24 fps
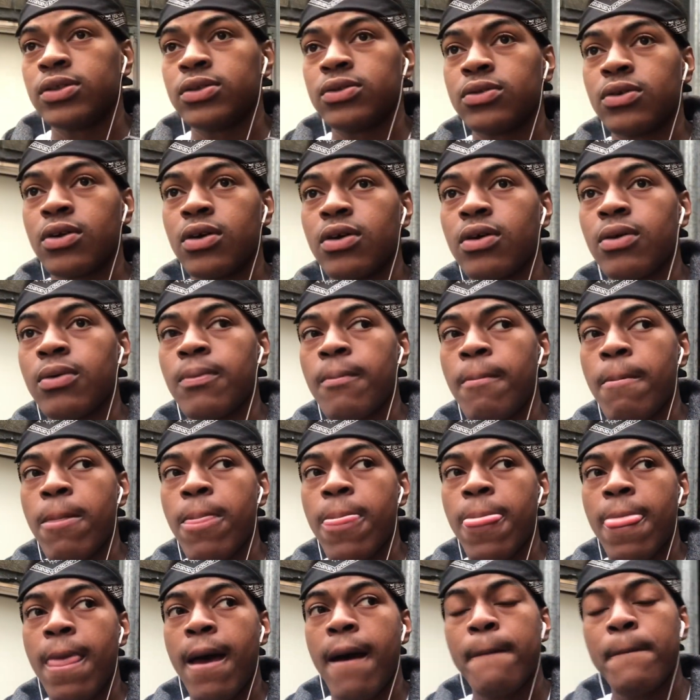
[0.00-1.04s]
you know,
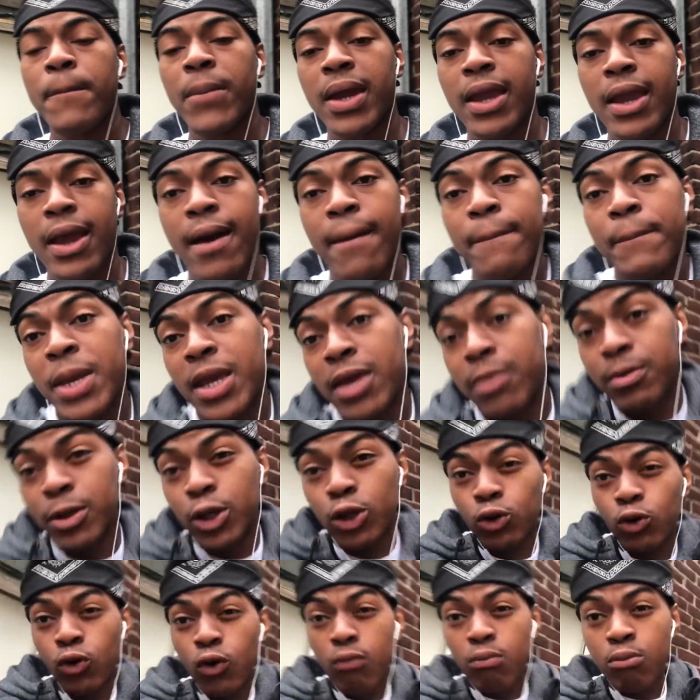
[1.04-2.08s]
I may I may be
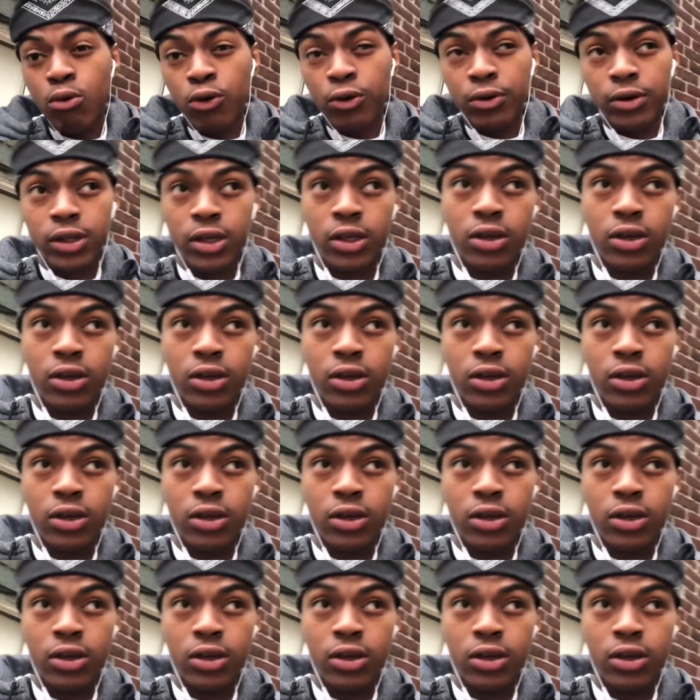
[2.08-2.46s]
a little boring